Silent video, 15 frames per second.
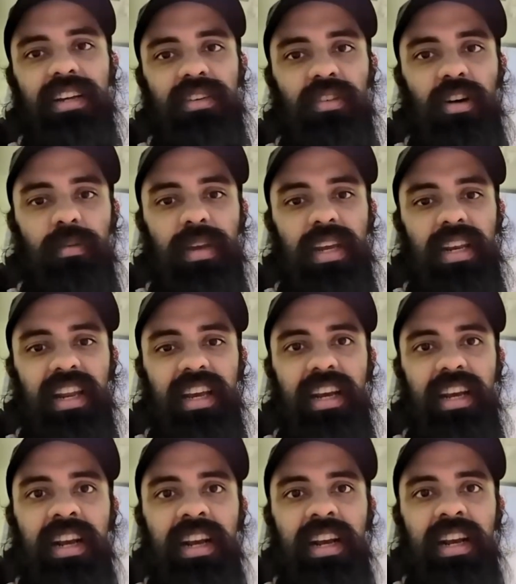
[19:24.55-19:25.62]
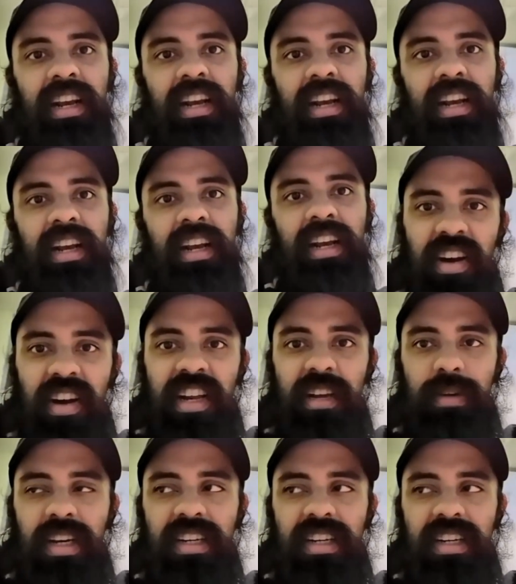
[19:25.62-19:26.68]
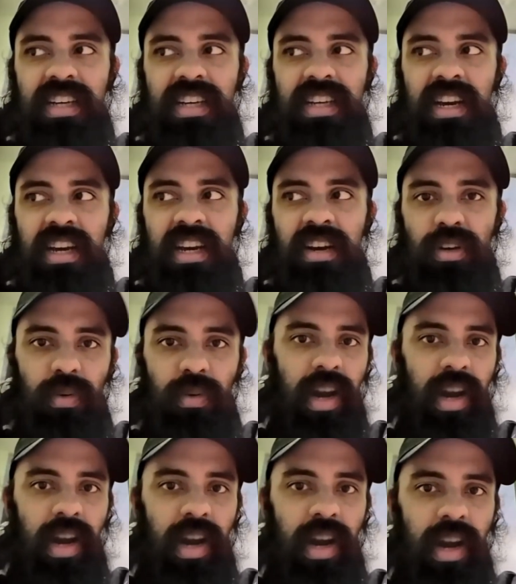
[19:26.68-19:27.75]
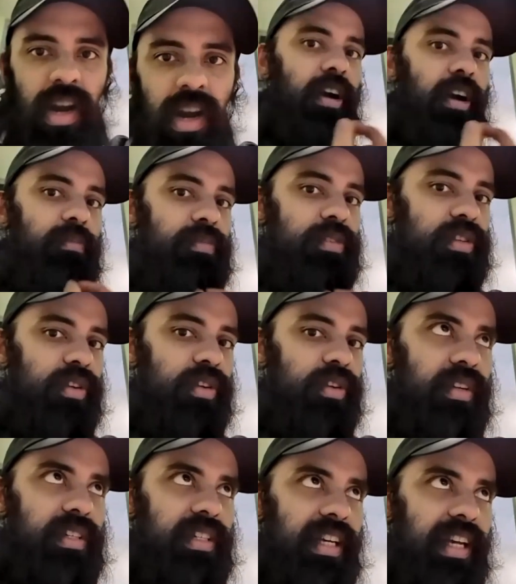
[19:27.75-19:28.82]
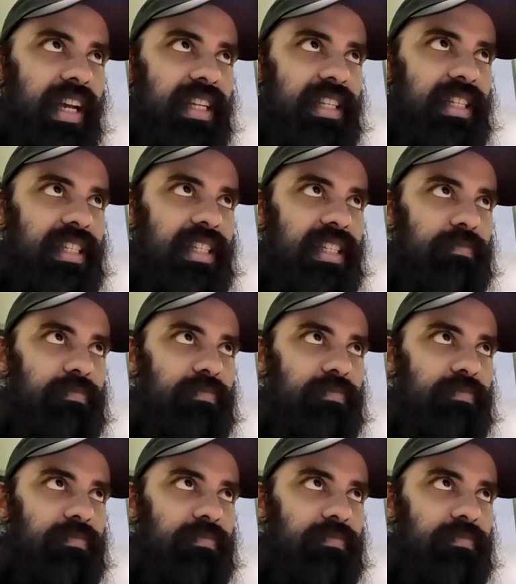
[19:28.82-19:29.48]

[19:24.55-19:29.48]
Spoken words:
Do you know what I mean? Like, it's funny because when you write barbed songs against